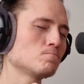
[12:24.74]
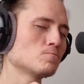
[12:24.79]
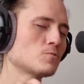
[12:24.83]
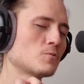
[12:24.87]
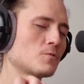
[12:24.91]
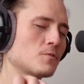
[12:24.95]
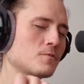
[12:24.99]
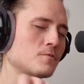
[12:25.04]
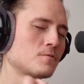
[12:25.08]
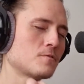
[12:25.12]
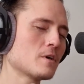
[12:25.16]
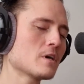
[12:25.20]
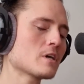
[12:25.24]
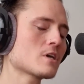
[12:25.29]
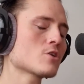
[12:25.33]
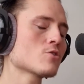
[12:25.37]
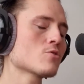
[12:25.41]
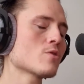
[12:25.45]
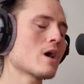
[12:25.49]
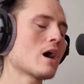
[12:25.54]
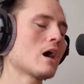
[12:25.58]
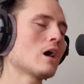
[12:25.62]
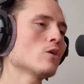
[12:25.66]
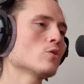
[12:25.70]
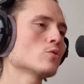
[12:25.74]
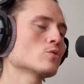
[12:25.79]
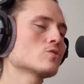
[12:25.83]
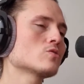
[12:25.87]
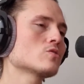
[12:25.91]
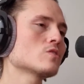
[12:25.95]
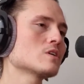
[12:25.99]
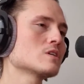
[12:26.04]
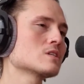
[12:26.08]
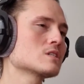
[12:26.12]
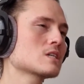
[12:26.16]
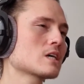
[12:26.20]
figure
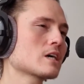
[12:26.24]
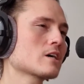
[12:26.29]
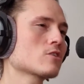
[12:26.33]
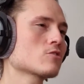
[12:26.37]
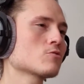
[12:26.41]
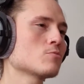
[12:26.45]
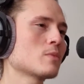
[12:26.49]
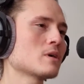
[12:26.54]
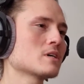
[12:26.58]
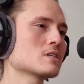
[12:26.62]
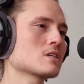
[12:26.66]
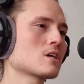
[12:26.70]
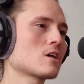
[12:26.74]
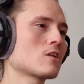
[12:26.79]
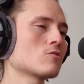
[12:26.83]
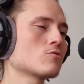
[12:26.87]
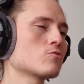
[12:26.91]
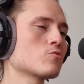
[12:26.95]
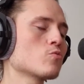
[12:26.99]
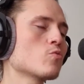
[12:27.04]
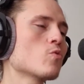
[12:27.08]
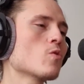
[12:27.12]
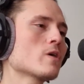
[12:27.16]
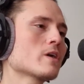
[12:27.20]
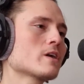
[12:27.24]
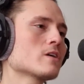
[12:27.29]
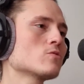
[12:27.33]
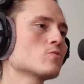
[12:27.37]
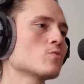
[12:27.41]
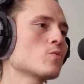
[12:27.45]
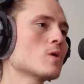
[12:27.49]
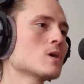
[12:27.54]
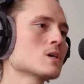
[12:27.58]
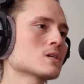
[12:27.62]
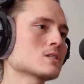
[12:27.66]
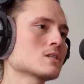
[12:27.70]
out inside of myself what it
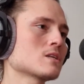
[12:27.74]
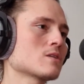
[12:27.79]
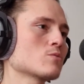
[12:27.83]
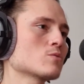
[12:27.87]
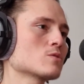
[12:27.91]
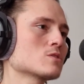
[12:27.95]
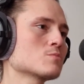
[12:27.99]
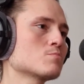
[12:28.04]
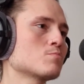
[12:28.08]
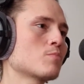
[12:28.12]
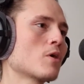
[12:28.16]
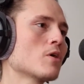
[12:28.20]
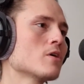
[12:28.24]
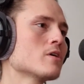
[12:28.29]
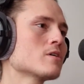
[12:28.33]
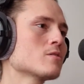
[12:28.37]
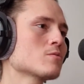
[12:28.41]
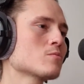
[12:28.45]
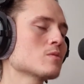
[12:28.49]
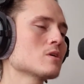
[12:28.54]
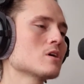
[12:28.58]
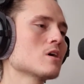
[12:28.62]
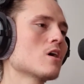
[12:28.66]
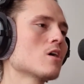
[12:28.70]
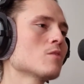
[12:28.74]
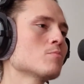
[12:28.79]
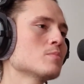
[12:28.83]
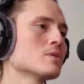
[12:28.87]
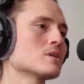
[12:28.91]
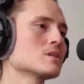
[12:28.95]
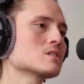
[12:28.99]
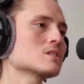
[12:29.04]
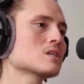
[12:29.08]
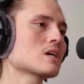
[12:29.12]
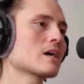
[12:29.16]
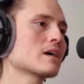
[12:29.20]
was that was burning me up
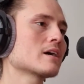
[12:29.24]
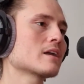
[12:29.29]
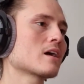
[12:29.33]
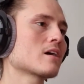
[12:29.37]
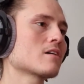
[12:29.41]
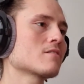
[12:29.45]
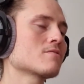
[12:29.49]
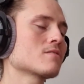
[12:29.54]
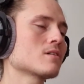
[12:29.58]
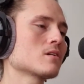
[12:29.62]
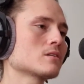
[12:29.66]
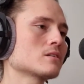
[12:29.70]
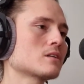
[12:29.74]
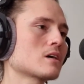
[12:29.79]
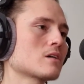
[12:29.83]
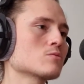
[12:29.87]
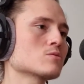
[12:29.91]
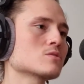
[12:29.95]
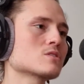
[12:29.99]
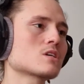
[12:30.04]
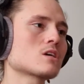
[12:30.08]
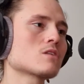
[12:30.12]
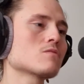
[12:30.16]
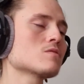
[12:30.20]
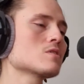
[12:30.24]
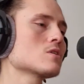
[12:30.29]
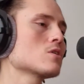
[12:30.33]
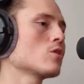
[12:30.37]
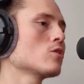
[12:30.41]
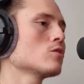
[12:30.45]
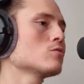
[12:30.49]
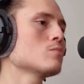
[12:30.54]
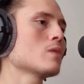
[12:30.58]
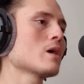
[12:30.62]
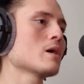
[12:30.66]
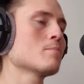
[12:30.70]
inside. I felt I was giving
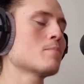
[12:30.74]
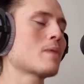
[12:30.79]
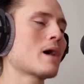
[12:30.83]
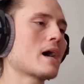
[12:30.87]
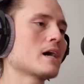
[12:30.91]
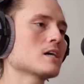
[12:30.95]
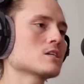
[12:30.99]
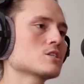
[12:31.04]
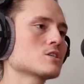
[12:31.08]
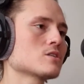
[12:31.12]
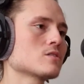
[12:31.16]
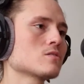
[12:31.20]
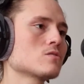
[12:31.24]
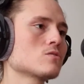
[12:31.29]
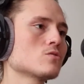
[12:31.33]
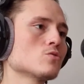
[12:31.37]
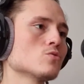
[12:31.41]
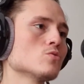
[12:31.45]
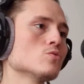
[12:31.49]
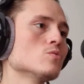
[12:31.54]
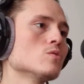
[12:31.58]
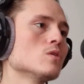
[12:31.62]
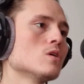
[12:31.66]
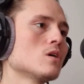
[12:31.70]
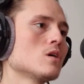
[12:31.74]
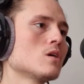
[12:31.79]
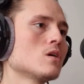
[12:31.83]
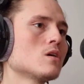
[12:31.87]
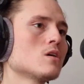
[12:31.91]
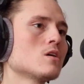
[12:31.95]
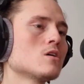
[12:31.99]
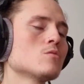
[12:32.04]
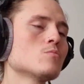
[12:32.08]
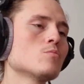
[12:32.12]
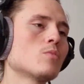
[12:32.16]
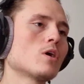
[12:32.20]
all my passion to
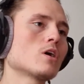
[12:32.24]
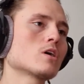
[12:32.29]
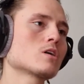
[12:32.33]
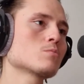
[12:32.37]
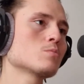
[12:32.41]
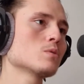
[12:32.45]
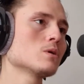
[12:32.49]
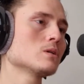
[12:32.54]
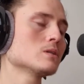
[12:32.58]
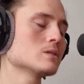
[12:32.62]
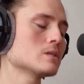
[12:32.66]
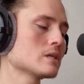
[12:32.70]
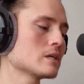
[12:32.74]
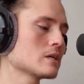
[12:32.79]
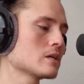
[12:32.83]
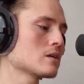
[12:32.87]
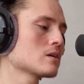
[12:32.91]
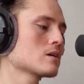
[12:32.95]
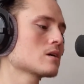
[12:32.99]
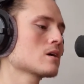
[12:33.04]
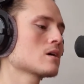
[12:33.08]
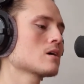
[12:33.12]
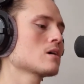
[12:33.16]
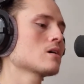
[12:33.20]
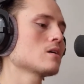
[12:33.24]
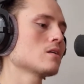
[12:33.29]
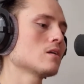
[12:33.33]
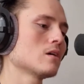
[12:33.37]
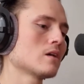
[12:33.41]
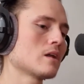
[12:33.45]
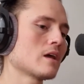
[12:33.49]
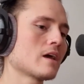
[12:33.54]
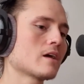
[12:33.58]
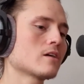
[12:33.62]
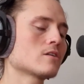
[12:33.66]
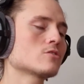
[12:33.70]
bodybuilding
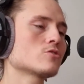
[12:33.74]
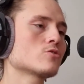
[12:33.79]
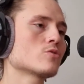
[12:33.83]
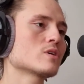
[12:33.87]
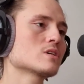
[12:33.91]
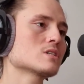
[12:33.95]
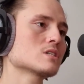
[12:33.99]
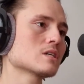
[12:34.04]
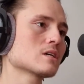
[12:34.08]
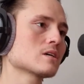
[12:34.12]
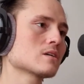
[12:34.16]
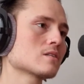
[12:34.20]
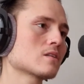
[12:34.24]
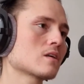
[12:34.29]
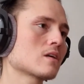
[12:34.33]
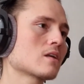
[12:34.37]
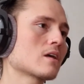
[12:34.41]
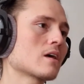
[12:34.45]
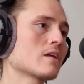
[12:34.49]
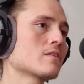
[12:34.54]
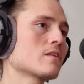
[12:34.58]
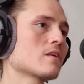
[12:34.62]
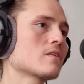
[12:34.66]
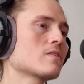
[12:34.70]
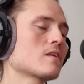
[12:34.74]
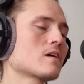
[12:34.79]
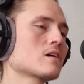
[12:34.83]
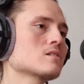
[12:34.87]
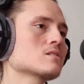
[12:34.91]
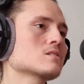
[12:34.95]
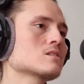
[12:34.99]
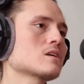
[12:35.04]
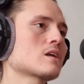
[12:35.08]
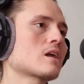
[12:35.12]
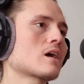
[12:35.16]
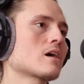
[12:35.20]
and hairdressing and the
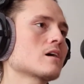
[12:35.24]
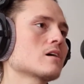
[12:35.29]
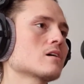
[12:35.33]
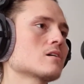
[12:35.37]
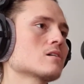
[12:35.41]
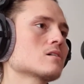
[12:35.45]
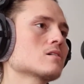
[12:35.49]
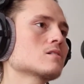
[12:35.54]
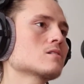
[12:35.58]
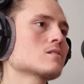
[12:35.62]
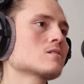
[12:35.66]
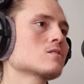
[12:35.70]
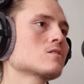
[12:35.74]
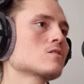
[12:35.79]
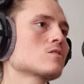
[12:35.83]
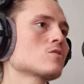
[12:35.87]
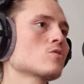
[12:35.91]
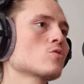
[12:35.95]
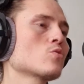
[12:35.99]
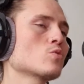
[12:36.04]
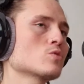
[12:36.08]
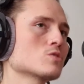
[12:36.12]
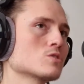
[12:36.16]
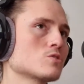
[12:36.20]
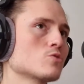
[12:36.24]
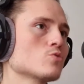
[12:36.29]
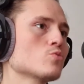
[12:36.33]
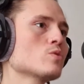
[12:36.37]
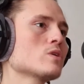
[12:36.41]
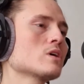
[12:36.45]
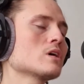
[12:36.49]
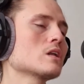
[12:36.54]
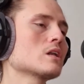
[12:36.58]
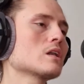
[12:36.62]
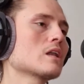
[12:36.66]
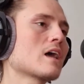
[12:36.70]
things that I was
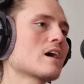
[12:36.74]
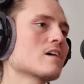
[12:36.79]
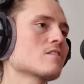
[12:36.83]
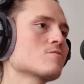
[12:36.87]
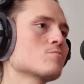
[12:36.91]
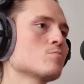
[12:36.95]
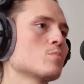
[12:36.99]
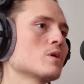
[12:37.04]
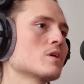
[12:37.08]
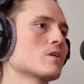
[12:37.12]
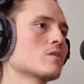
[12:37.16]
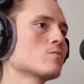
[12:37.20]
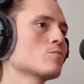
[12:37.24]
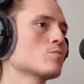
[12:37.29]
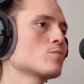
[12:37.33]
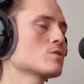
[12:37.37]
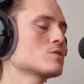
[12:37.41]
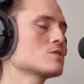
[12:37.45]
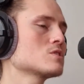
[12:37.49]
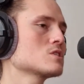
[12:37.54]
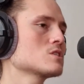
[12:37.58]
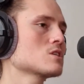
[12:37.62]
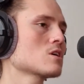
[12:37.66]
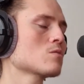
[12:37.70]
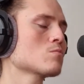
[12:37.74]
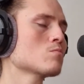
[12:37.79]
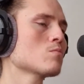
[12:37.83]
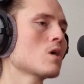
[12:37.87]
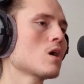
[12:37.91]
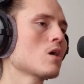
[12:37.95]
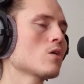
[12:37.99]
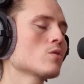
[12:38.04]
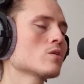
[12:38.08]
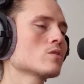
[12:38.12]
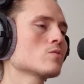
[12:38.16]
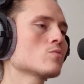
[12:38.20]
doing in life, but
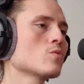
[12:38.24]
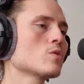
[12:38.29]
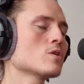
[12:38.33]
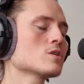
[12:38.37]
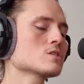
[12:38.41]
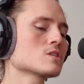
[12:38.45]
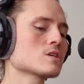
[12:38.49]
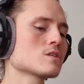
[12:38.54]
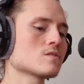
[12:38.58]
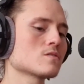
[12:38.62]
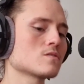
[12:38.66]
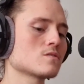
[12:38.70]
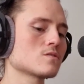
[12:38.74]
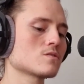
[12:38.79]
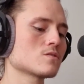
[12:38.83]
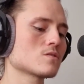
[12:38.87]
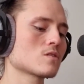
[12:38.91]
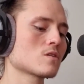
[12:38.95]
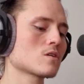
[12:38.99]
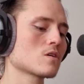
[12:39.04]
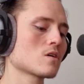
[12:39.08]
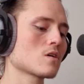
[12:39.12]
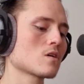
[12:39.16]
somehow it wasn't